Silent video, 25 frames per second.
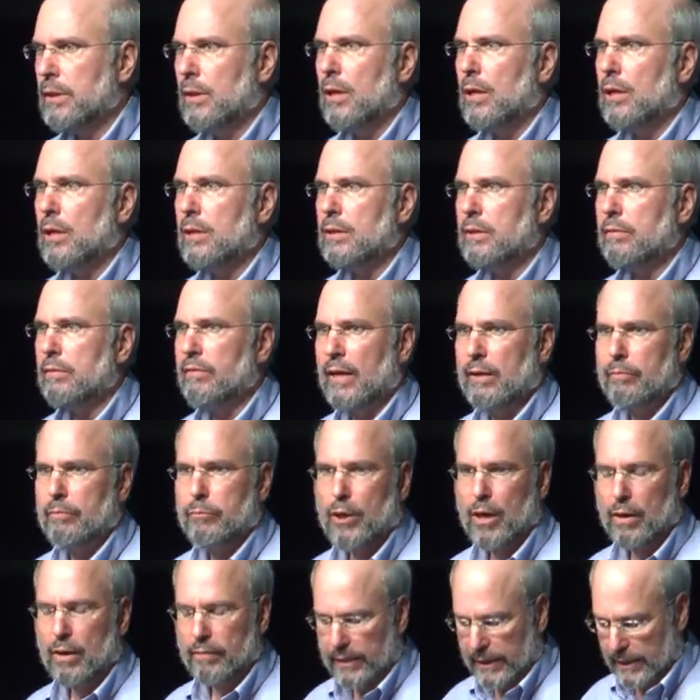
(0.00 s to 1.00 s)
God's divine
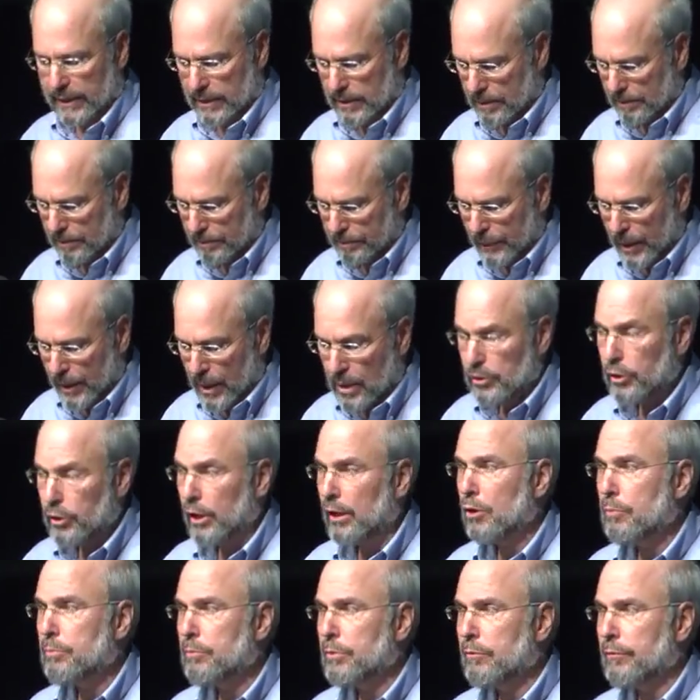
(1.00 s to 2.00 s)
providence. So I
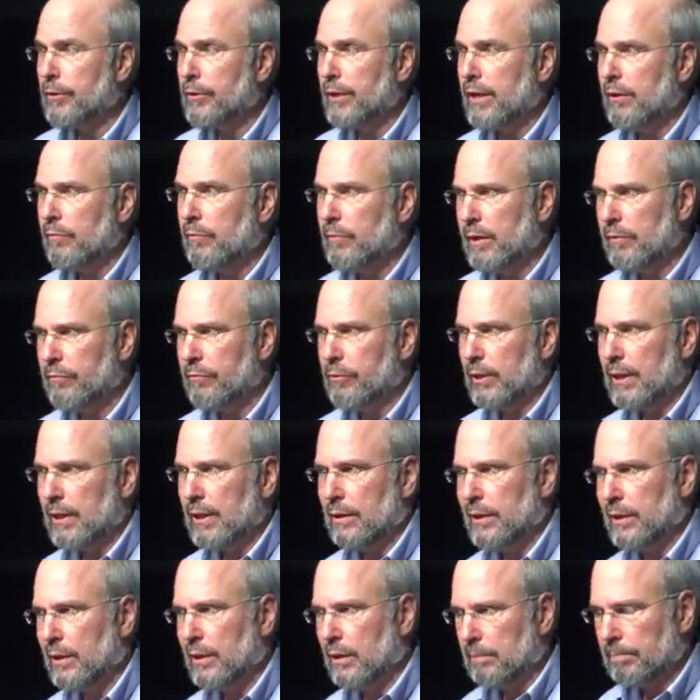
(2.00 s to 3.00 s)
hope you forgive me for that
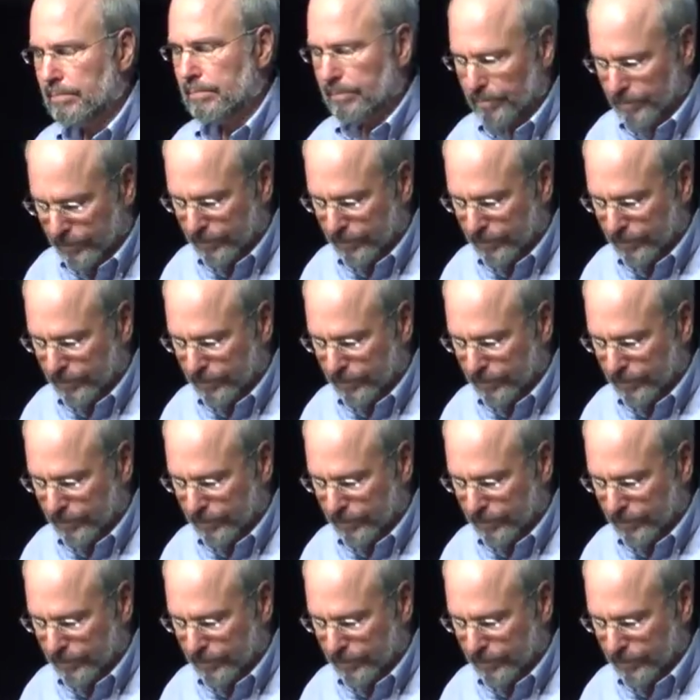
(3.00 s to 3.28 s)
little